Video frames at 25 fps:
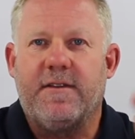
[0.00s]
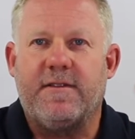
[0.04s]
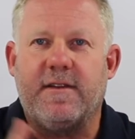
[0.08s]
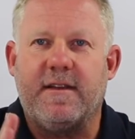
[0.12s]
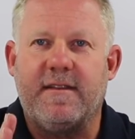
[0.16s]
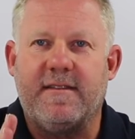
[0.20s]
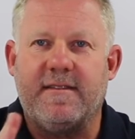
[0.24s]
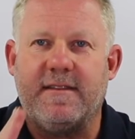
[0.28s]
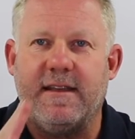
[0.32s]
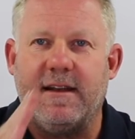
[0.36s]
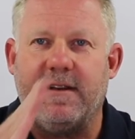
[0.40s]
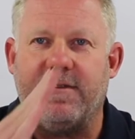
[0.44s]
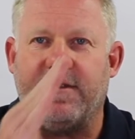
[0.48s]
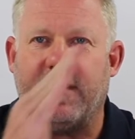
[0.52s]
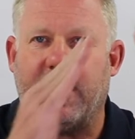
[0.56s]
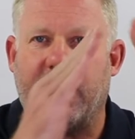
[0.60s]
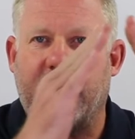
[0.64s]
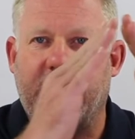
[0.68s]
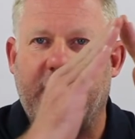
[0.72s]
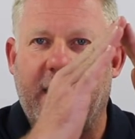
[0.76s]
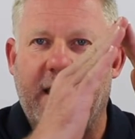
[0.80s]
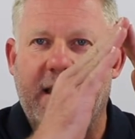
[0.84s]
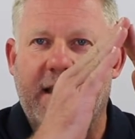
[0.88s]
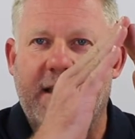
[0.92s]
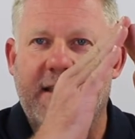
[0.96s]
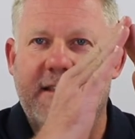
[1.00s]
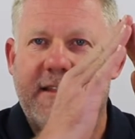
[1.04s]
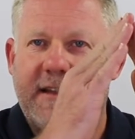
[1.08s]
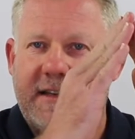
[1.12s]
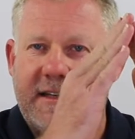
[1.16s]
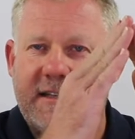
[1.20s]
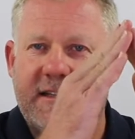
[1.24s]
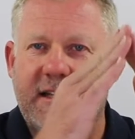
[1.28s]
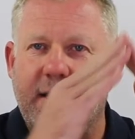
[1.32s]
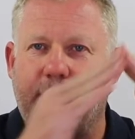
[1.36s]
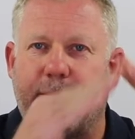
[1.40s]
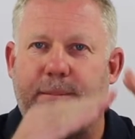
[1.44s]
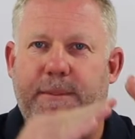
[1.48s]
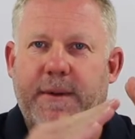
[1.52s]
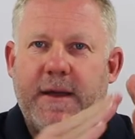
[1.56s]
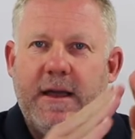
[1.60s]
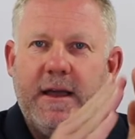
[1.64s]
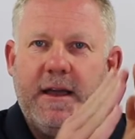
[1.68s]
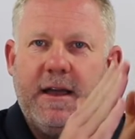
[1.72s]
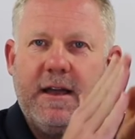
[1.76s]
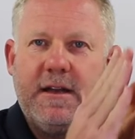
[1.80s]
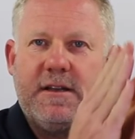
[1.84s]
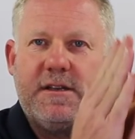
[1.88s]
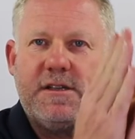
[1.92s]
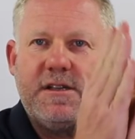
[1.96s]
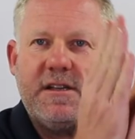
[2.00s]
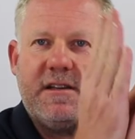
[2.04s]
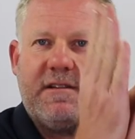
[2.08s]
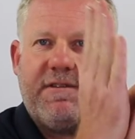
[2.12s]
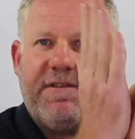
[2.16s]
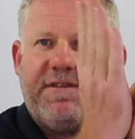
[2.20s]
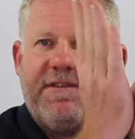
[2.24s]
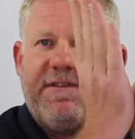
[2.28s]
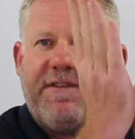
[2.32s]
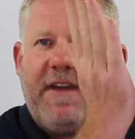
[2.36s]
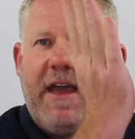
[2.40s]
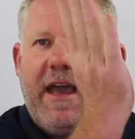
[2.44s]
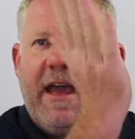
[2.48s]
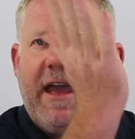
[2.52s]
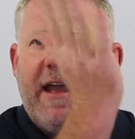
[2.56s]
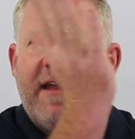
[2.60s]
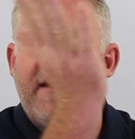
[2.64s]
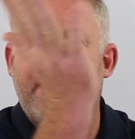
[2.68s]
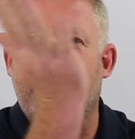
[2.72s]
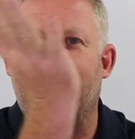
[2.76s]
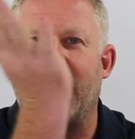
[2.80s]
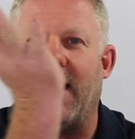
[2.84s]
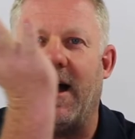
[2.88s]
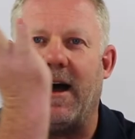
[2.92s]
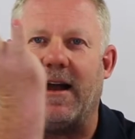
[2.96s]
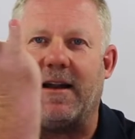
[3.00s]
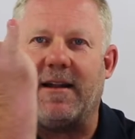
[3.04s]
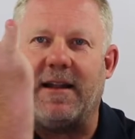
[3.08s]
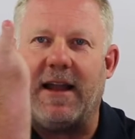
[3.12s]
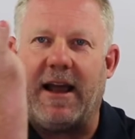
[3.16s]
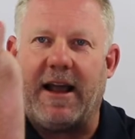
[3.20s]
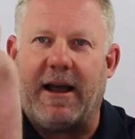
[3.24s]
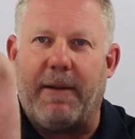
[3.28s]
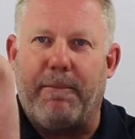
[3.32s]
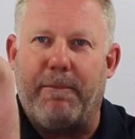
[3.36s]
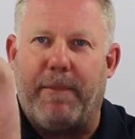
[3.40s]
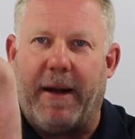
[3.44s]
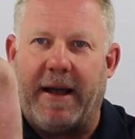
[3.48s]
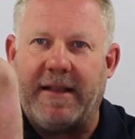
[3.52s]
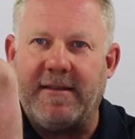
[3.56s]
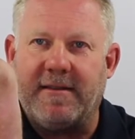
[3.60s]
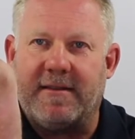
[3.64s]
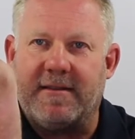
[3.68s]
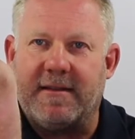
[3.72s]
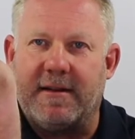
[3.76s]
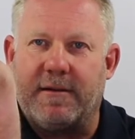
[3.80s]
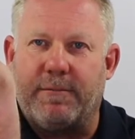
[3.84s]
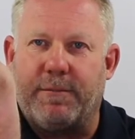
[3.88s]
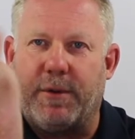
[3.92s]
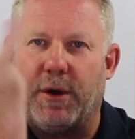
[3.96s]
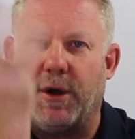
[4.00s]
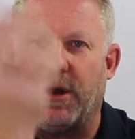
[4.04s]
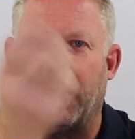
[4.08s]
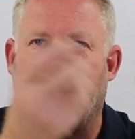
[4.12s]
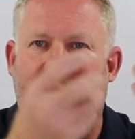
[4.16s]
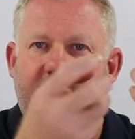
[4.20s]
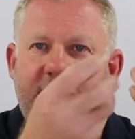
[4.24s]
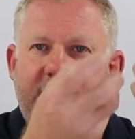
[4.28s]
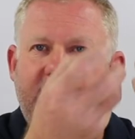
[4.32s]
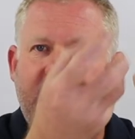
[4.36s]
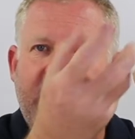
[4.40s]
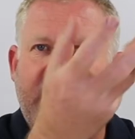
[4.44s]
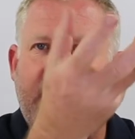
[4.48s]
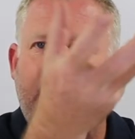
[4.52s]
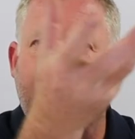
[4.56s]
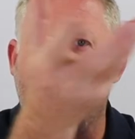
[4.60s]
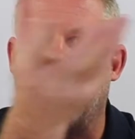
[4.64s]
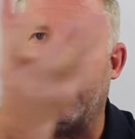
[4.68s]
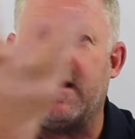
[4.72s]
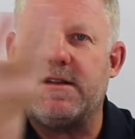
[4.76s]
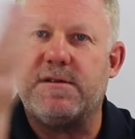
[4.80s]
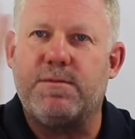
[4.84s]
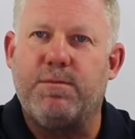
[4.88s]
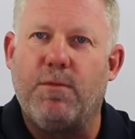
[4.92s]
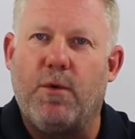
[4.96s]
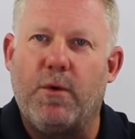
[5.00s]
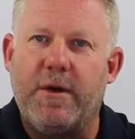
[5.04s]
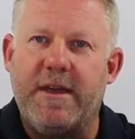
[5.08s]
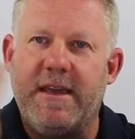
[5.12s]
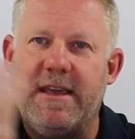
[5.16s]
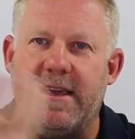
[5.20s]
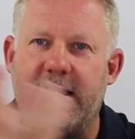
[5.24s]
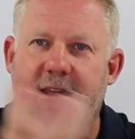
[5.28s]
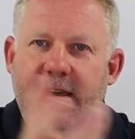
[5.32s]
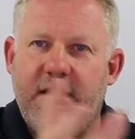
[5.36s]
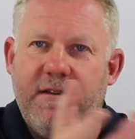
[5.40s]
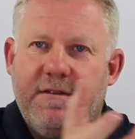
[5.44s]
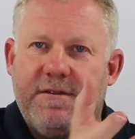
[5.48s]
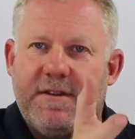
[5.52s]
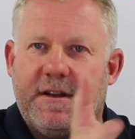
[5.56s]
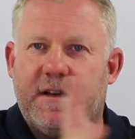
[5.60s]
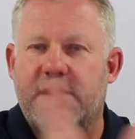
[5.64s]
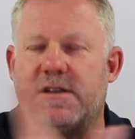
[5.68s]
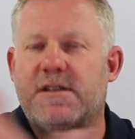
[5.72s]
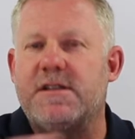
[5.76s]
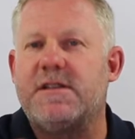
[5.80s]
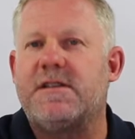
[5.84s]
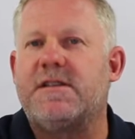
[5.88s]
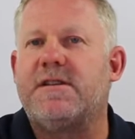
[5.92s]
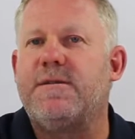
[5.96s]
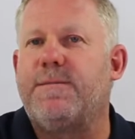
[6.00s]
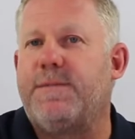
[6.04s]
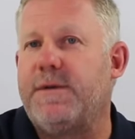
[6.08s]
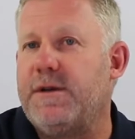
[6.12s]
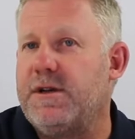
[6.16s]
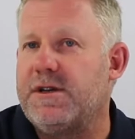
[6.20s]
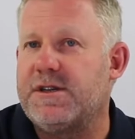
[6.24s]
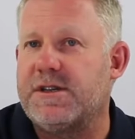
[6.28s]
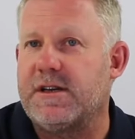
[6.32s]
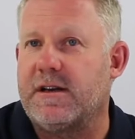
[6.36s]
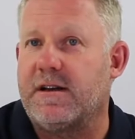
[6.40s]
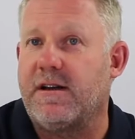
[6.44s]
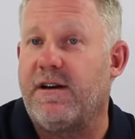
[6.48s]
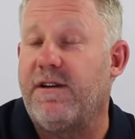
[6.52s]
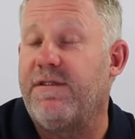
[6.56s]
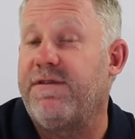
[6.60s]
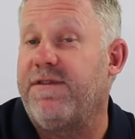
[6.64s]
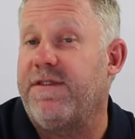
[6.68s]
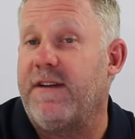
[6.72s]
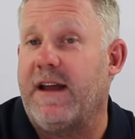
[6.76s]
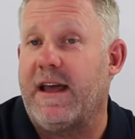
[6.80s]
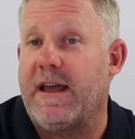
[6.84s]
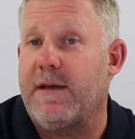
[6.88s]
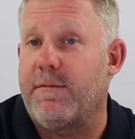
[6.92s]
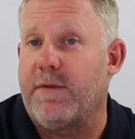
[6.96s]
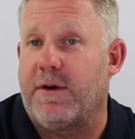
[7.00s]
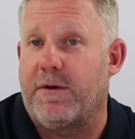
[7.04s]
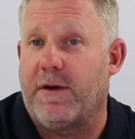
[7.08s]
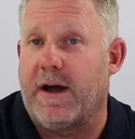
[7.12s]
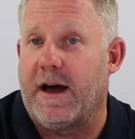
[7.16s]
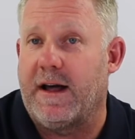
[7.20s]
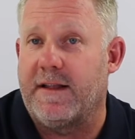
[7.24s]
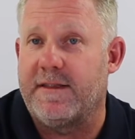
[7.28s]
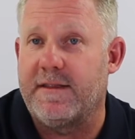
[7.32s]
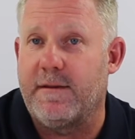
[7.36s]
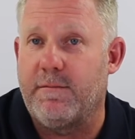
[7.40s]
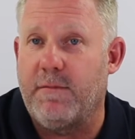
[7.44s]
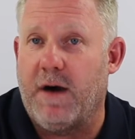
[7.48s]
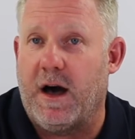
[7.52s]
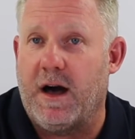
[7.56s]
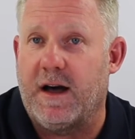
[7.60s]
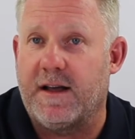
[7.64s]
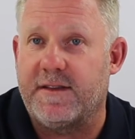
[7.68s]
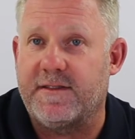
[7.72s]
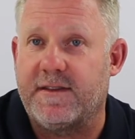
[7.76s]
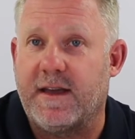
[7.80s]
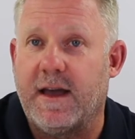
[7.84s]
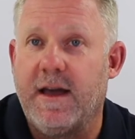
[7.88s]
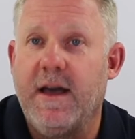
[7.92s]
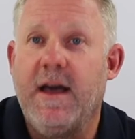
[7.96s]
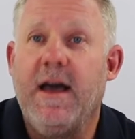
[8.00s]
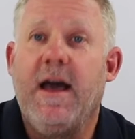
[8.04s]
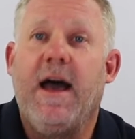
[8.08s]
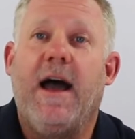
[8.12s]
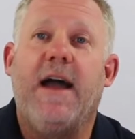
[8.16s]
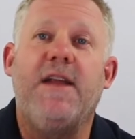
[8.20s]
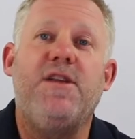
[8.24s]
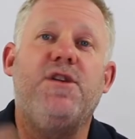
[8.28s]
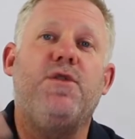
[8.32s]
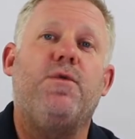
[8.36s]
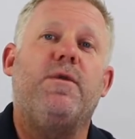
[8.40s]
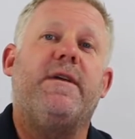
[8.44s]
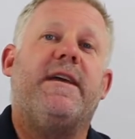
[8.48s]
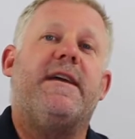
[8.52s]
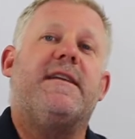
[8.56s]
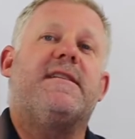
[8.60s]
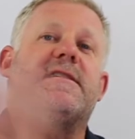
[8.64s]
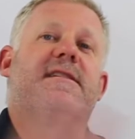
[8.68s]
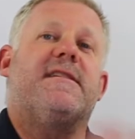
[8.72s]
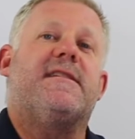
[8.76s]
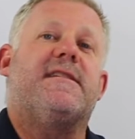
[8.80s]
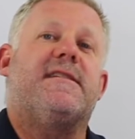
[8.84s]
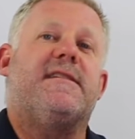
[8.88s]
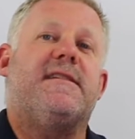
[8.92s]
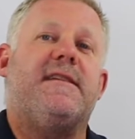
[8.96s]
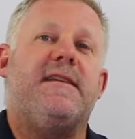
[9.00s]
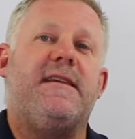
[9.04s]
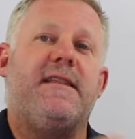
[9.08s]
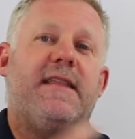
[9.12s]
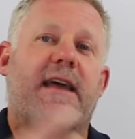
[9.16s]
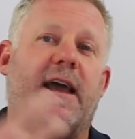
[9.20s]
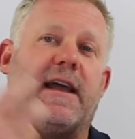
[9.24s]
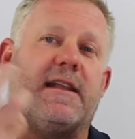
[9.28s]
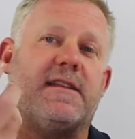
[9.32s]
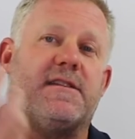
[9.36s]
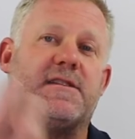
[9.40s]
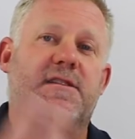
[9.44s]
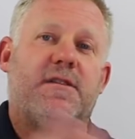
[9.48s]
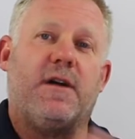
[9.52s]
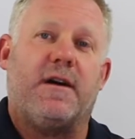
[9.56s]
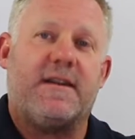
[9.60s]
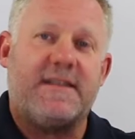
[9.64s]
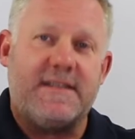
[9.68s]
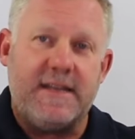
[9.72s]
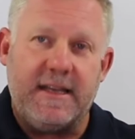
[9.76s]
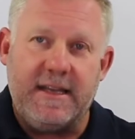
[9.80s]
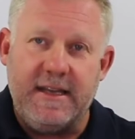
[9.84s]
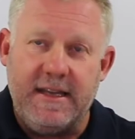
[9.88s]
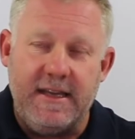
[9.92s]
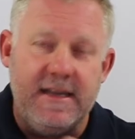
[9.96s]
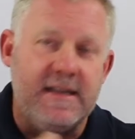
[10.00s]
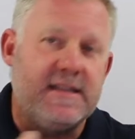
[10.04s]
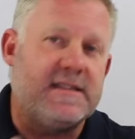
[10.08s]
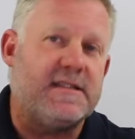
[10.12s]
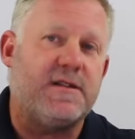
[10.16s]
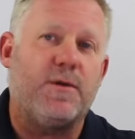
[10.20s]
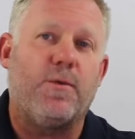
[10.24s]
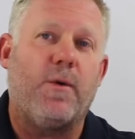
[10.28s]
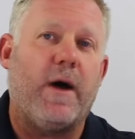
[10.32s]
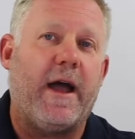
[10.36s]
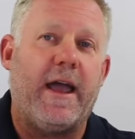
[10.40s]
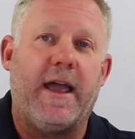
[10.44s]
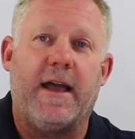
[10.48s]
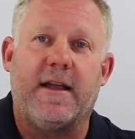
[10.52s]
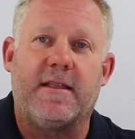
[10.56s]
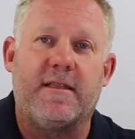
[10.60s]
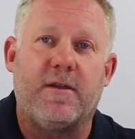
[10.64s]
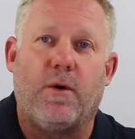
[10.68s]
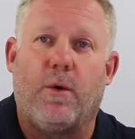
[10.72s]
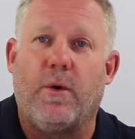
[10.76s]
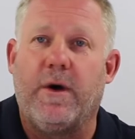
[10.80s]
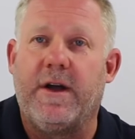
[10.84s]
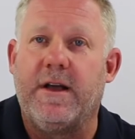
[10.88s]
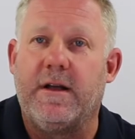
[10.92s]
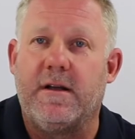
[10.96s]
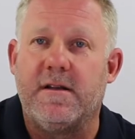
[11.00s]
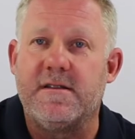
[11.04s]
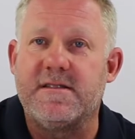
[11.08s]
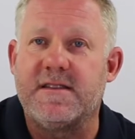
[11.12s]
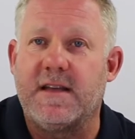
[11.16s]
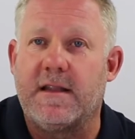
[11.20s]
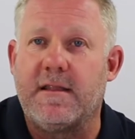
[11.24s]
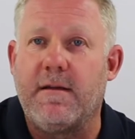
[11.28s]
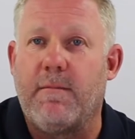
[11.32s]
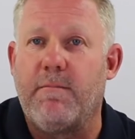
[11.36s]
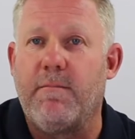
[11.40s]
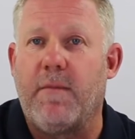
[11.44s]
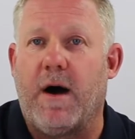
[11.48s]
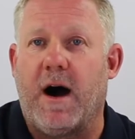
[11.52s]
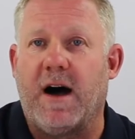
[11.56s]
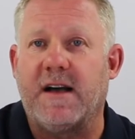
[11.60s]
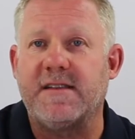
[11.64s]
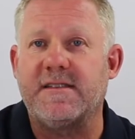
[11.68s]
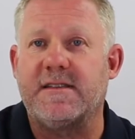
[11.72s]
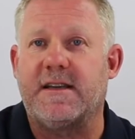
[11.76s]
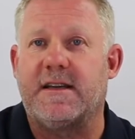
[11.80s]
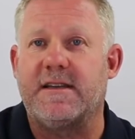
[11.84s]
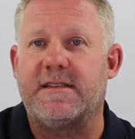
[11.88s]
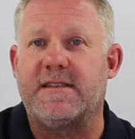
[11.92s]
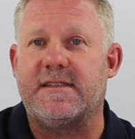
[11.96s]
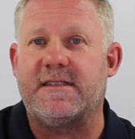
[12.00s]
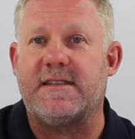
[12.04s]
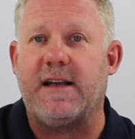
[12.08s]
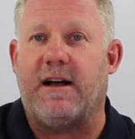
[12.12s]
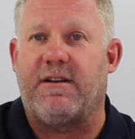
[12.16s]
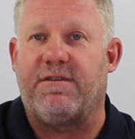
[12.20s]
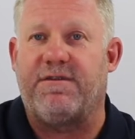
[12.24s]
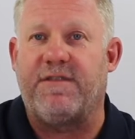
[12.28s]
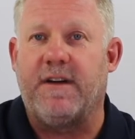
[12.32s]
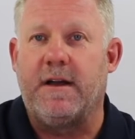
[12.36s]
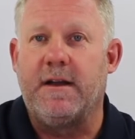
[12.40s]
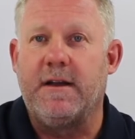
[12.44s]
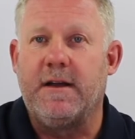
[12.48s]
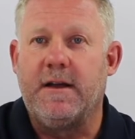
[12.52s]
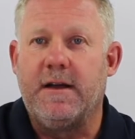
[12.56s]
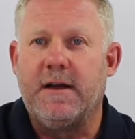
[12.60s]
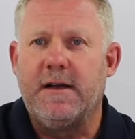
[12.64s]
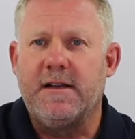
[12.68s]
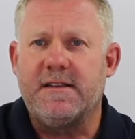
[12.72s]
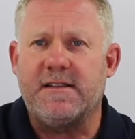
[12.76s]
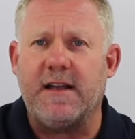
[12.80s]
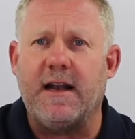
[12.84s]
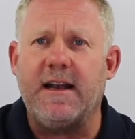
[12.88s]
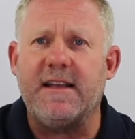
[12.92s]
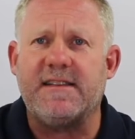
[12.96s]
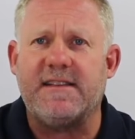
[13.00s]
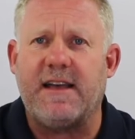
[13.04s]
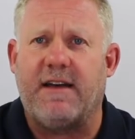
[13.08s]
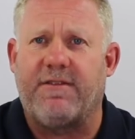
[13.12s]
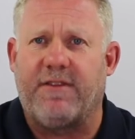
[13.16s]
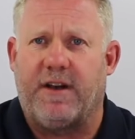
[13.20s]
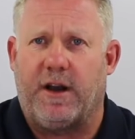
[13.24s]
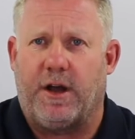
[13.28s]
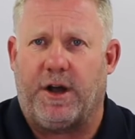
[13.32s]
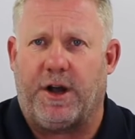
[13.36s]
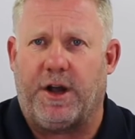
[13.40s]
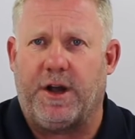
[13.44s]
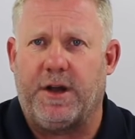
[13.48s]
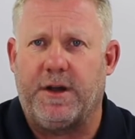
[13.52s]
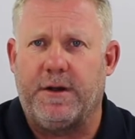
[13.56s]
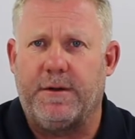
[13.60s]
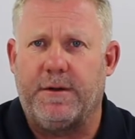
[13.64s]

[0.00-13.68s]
So instead of creating the tip, it just fans out like a Bunsen burner, so you get a much more even distribution of flame around the mask, and you'll get to see that start to eat away at the oils on the mask itself. So let's have a look.